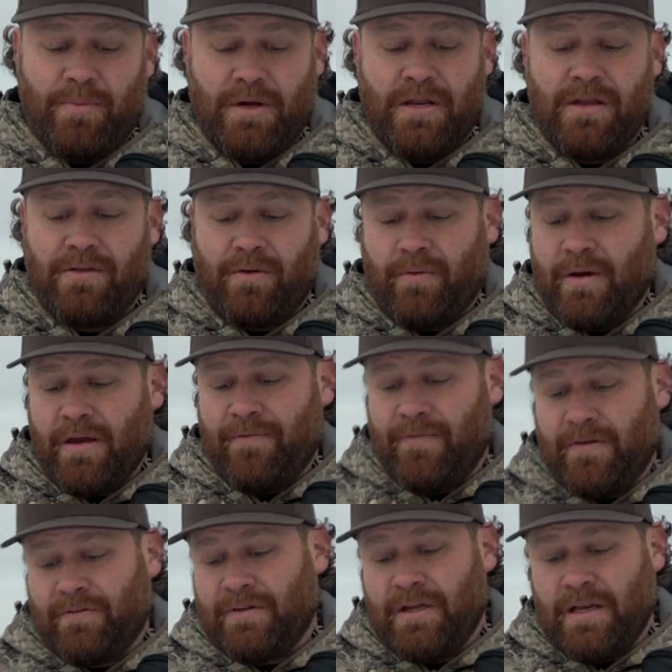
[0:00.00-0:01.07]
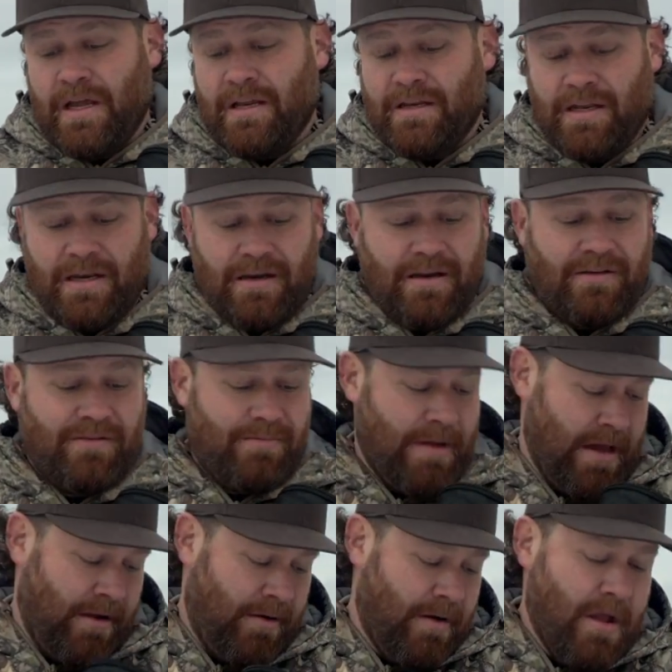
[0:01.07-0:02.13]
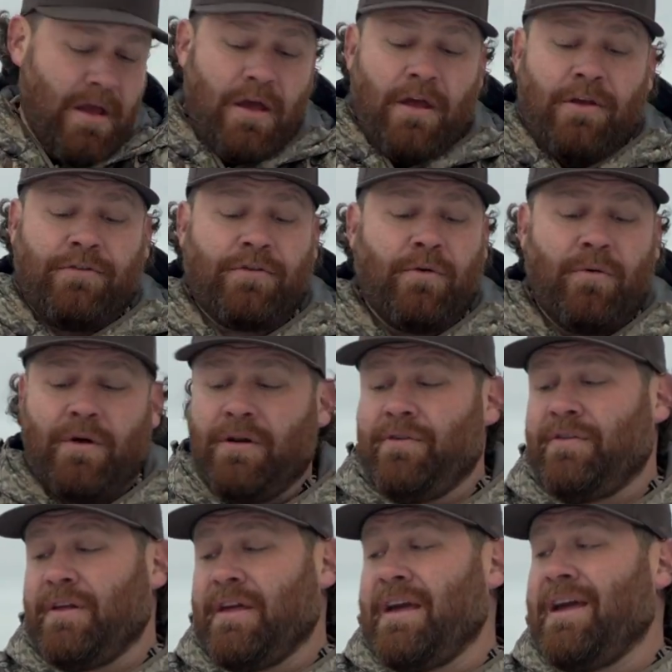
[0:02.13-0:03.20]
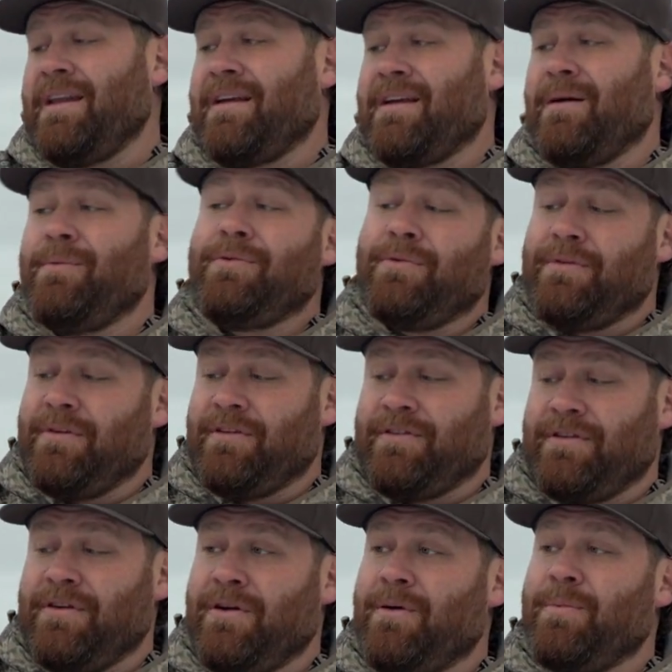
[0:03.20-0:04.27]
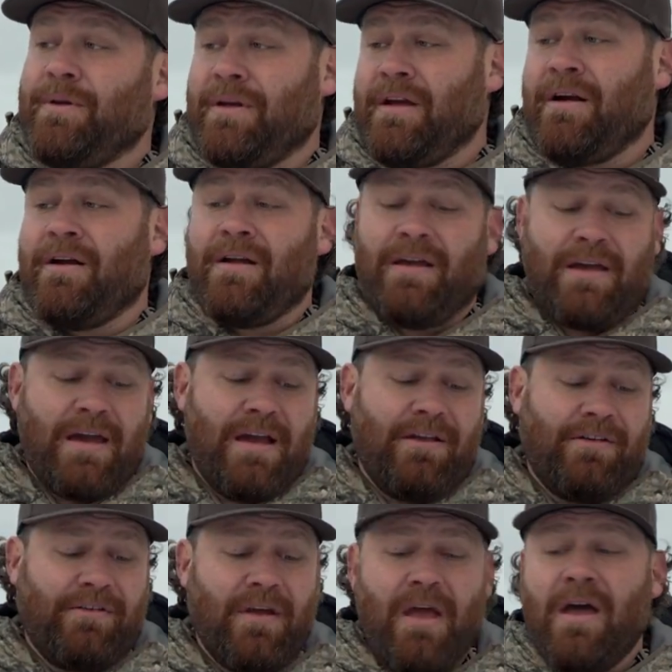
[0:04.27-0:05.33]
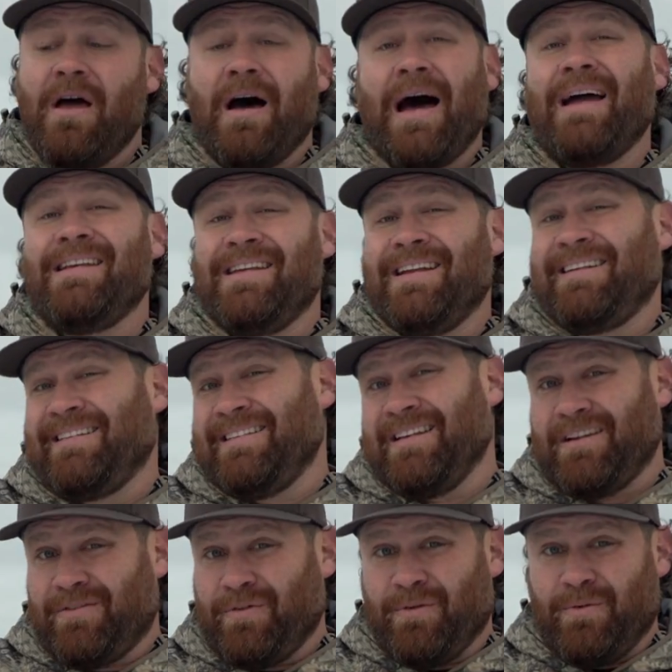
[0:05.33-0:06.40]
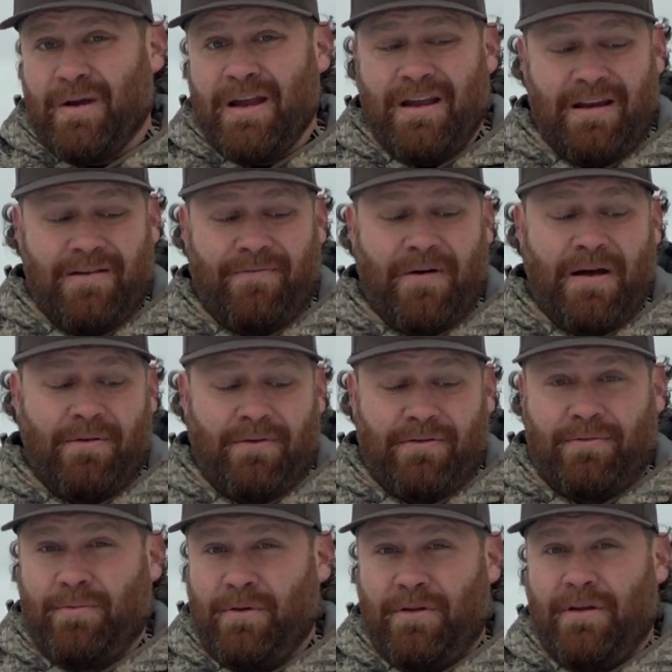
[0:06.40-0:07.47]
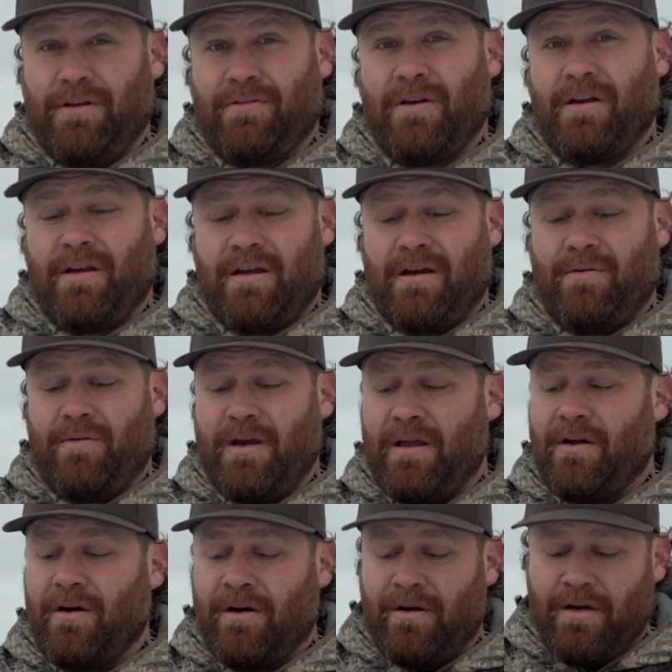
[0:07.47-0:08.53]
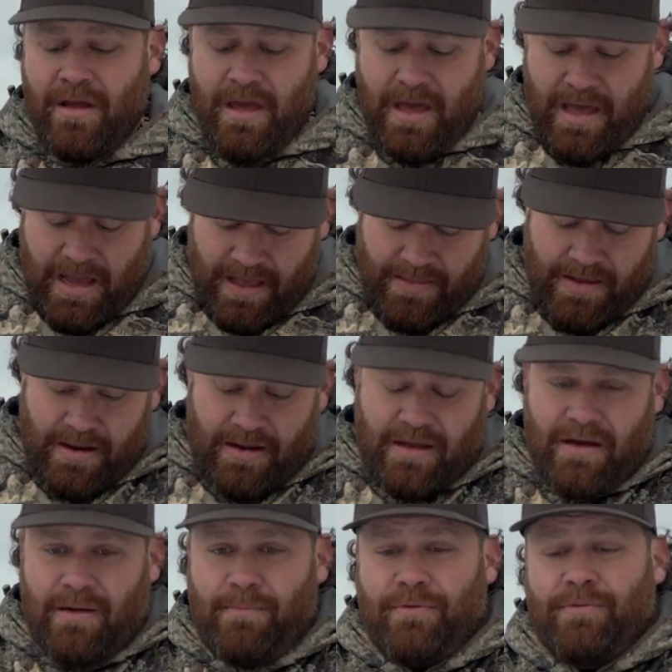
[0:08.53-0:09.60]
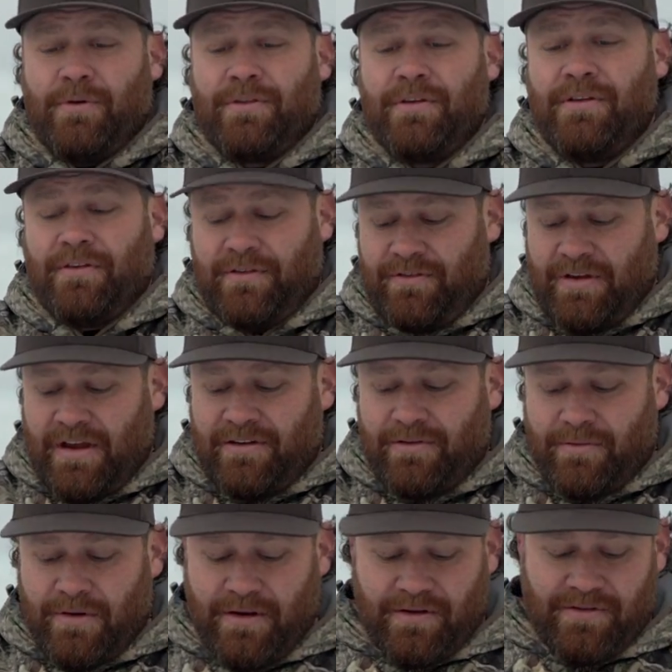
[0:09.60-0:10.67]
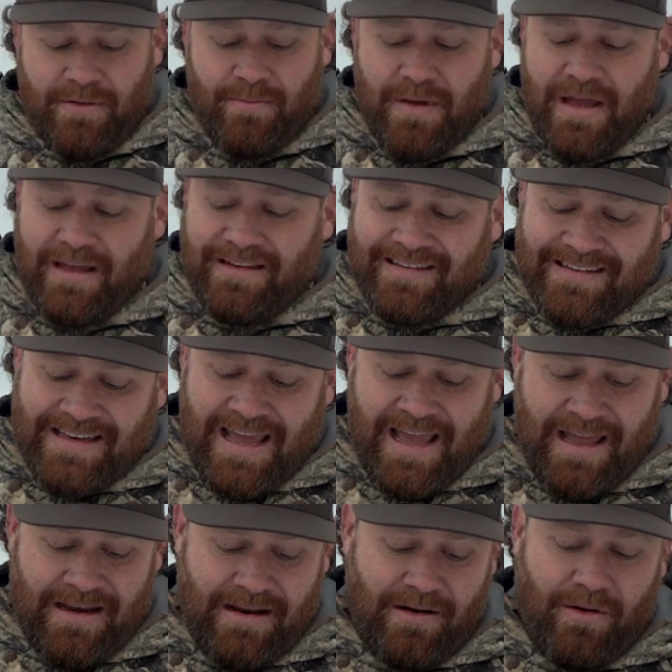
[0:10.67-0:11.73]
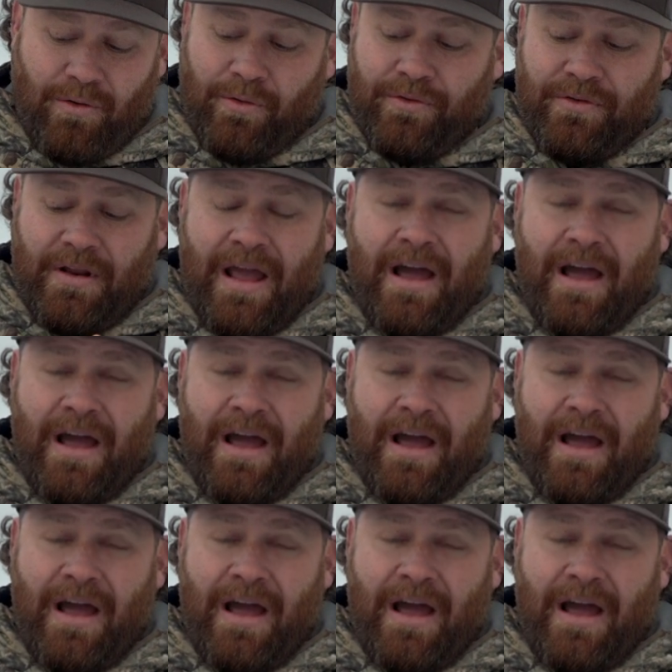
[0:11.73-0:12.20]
but either way, 15, 18, it doesn't matter. So what is the kit? It comes with this tube and carrying case. I ditched this for weight if I was really trying to cut weight hard. And then it comes with these accessories that make a stand. It holds it